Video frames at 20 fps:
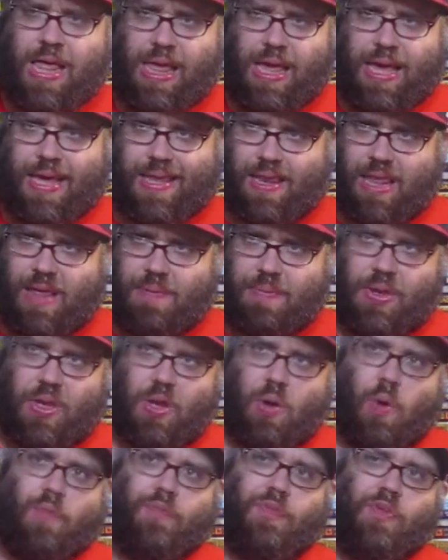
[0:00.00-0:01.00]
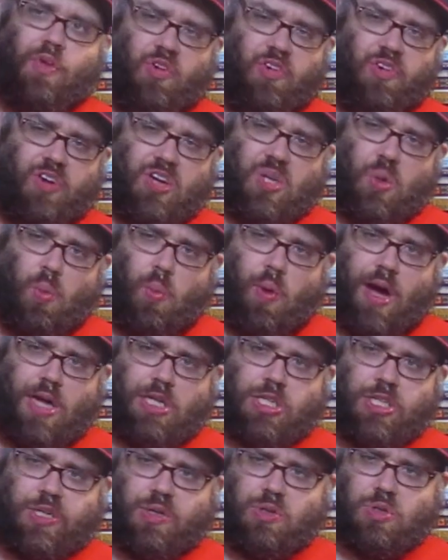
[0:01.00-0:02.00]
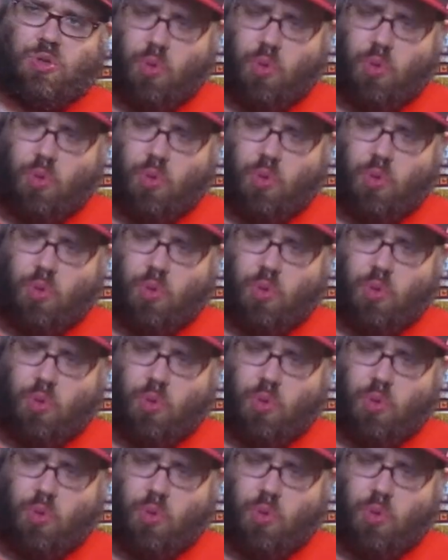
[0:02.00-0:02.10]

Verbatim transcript: and let me know if you're going to watch Heels,